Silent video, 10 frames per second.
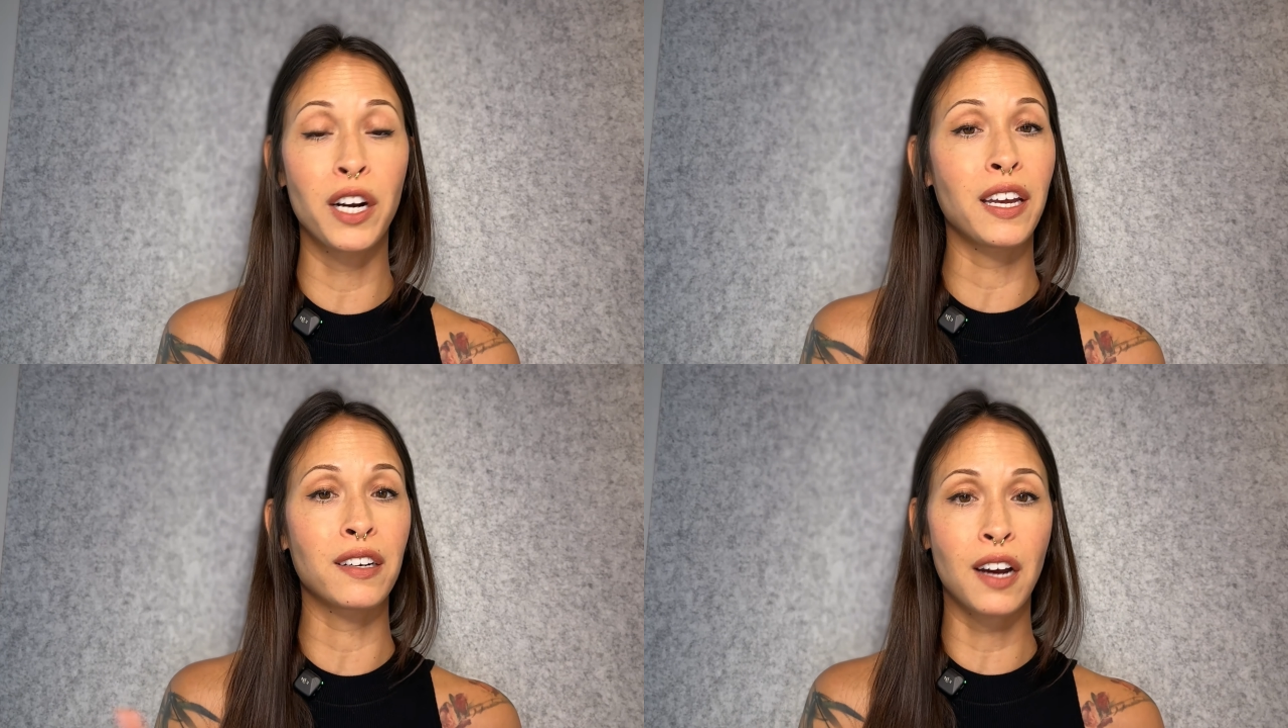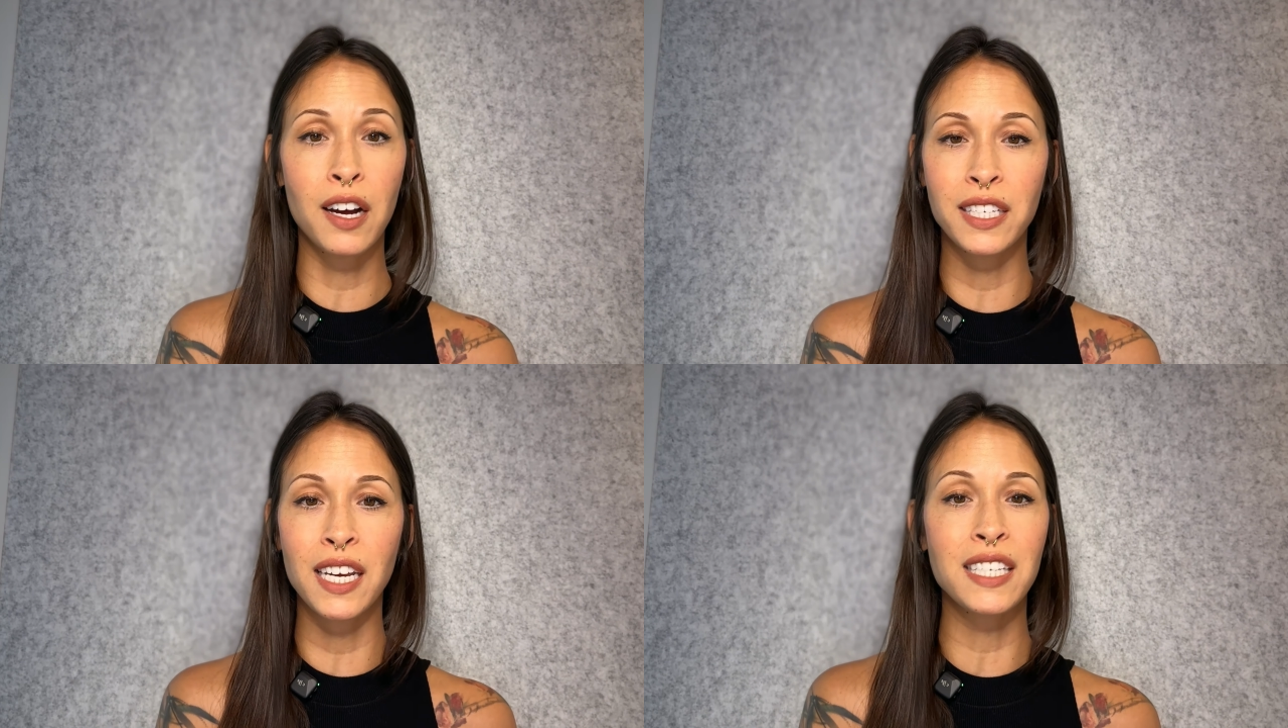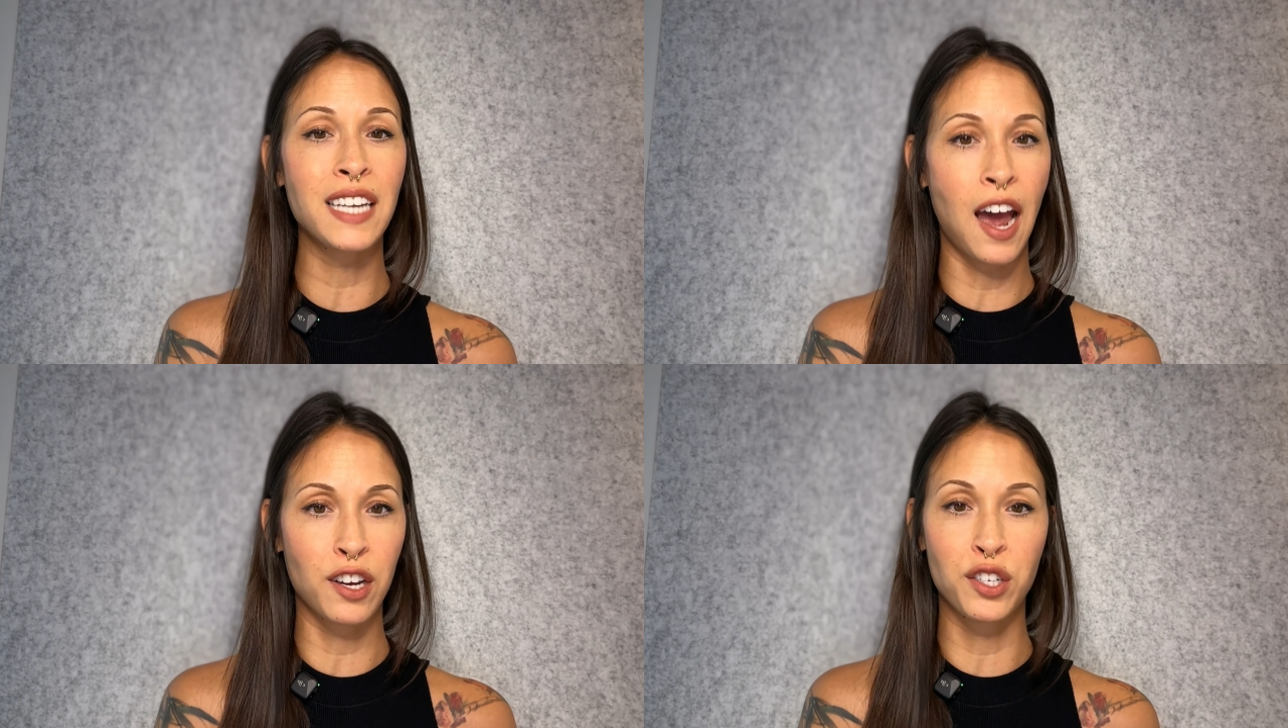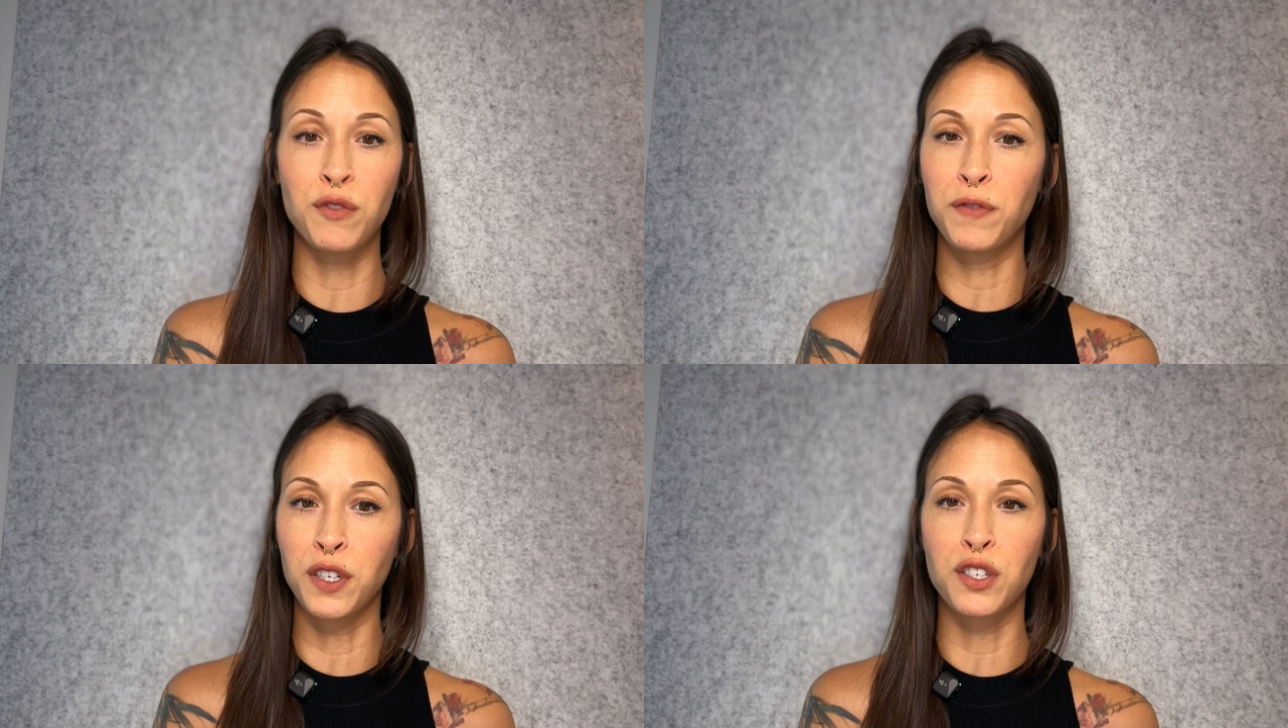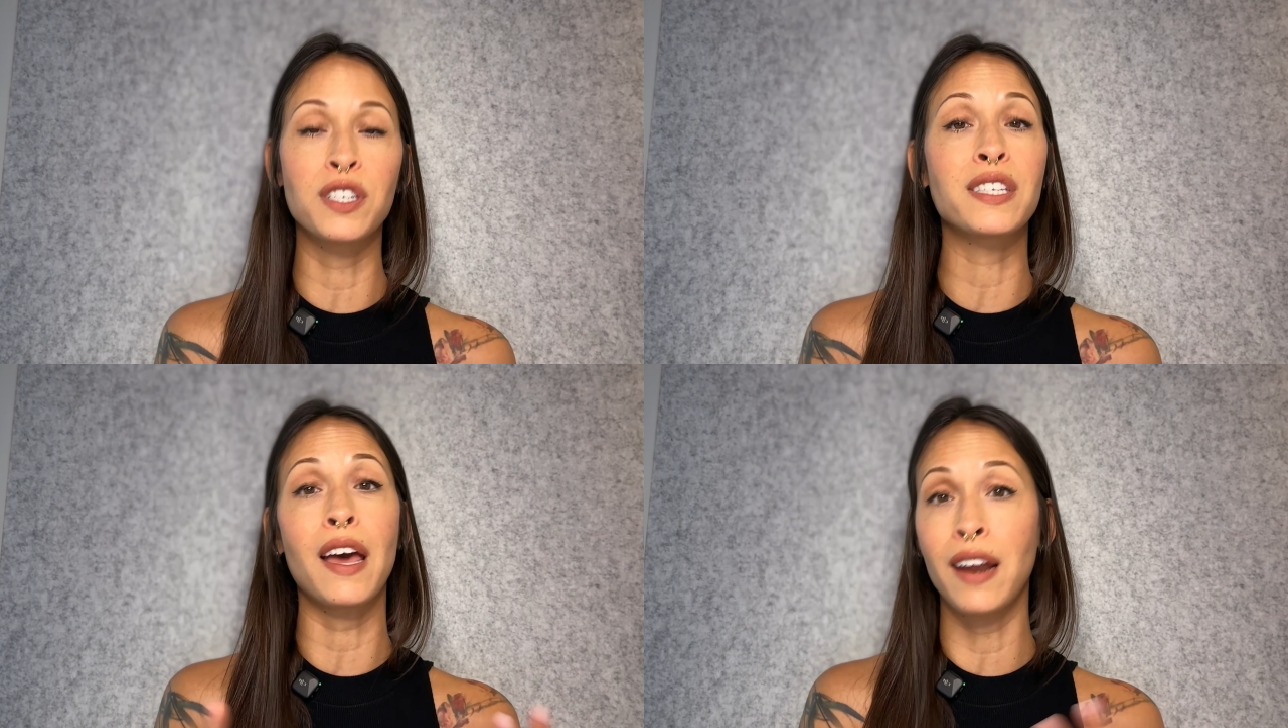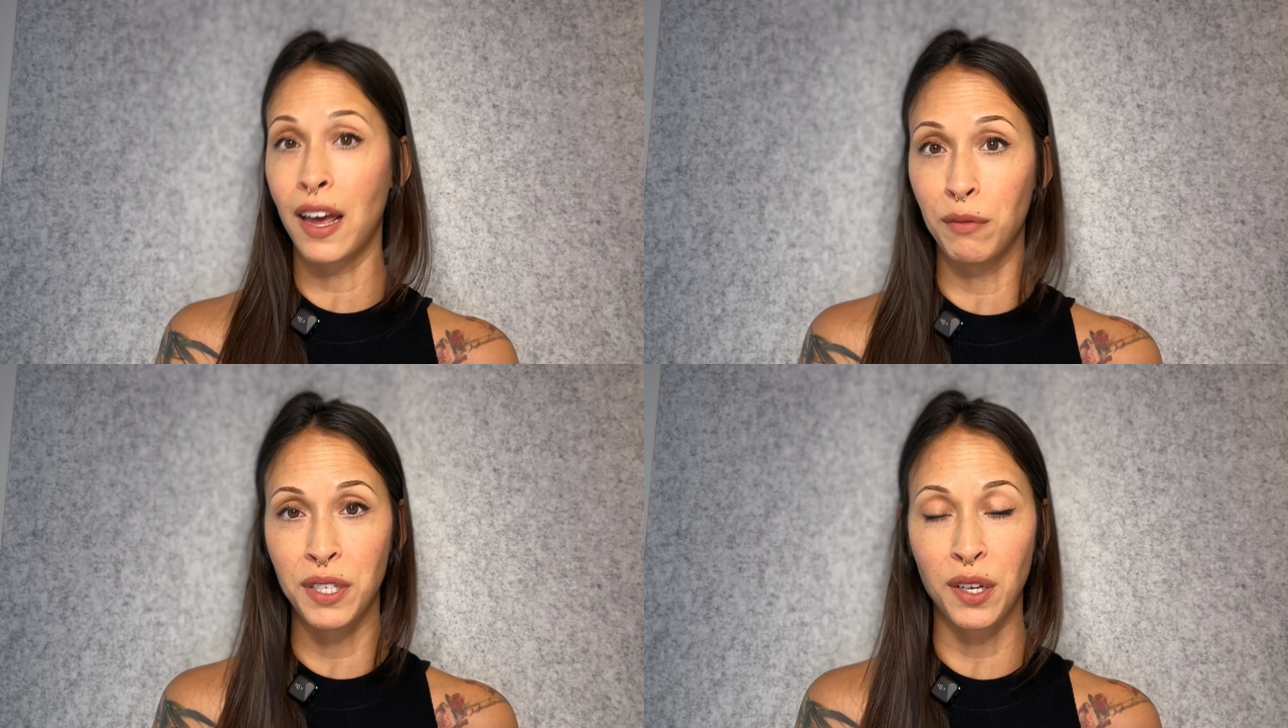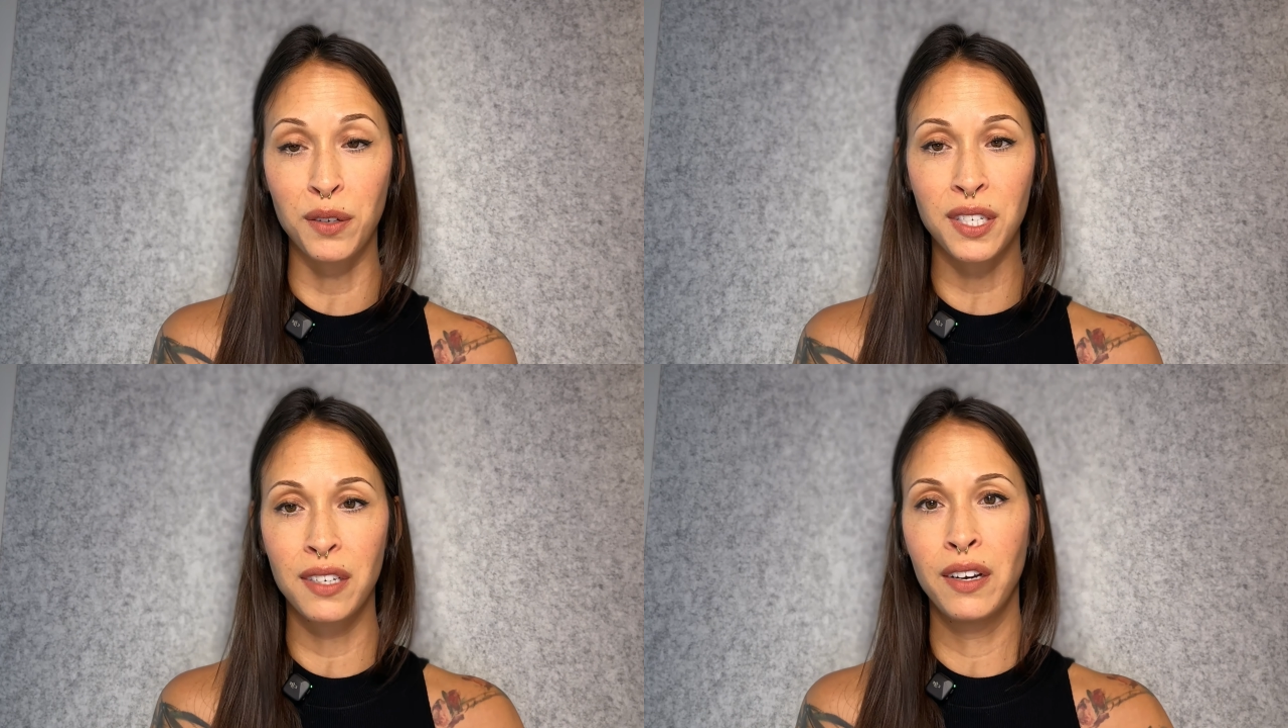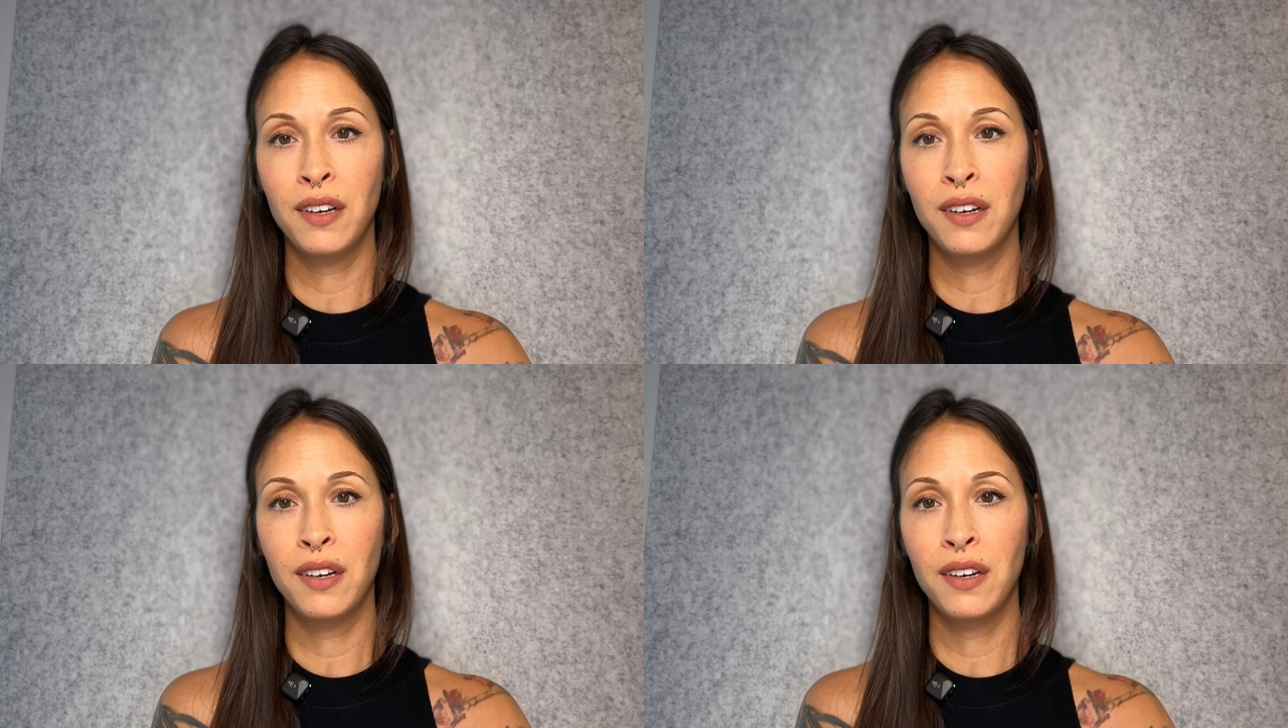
Again, context, action, filters, and end result.